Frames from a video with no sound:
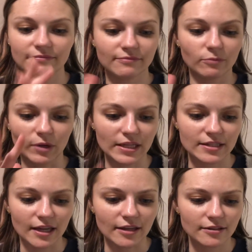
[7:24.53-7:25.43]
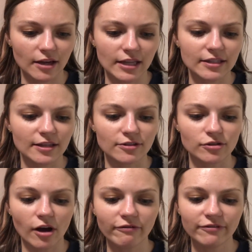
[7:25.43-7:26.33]
what it says. And says
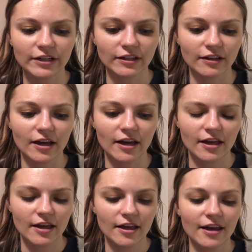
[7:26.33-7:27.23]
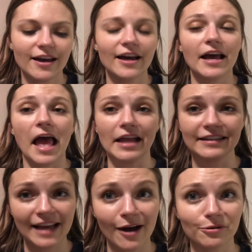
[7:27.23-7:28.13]
soft vanilla and
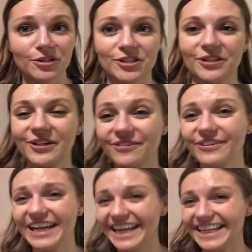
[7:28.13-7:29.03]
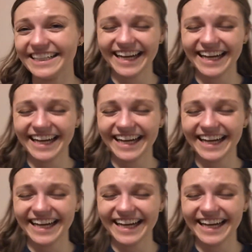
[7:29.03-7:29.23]
couch surfing,